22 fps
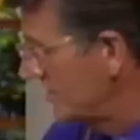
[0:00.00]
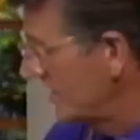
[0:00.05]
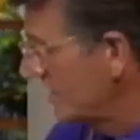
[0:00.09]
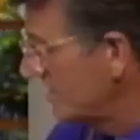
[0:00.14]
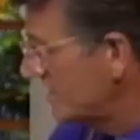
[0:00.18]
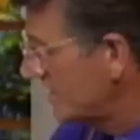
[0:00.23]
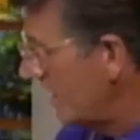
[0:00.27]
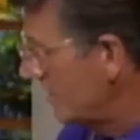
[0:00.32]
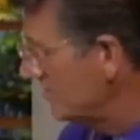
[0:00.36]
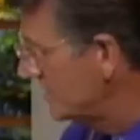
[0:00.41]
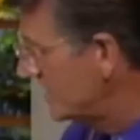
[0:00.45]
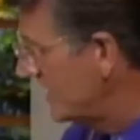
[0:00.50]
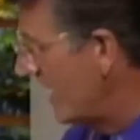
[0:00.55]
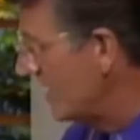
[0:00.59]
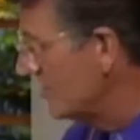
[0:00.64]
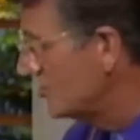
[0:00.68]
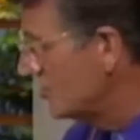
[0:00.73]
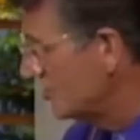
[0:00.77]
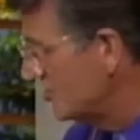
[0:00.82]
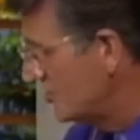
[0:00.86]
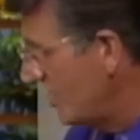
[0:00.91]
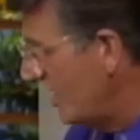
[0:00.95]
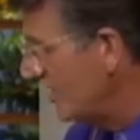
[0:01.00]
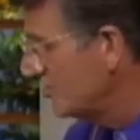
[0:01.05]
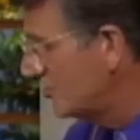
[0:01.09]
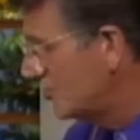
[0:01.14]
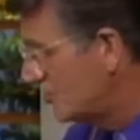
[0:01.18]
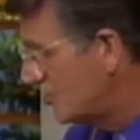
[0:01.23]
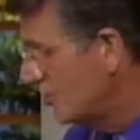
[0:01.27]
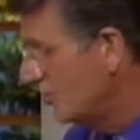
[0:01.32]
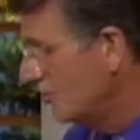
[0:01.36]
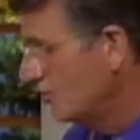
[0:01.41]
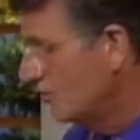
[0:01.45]
This comes down to
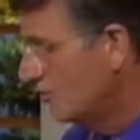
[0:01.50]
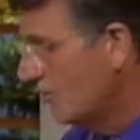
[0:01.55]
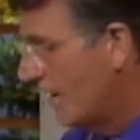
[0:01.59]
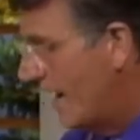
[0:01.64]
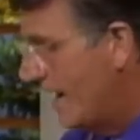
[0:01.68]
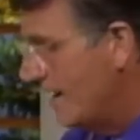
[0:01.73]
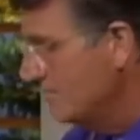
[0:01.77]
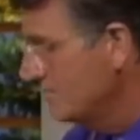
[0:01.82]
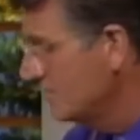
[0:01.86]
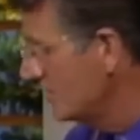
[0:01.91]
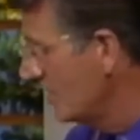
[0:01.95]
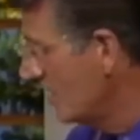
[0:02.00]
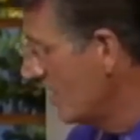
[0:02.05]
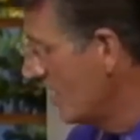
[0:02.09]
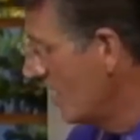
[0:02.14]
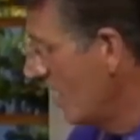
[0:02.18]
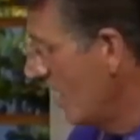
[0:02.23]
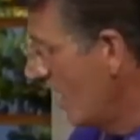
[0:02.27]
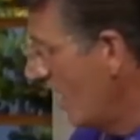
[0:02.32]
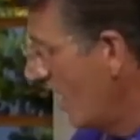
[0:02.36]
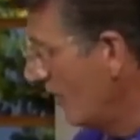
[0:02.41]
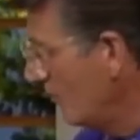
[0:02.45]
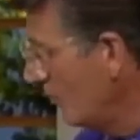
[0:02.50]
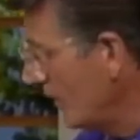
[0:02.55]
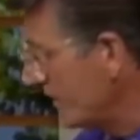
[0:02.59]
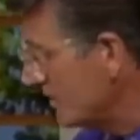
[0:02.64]
just 2 grams, of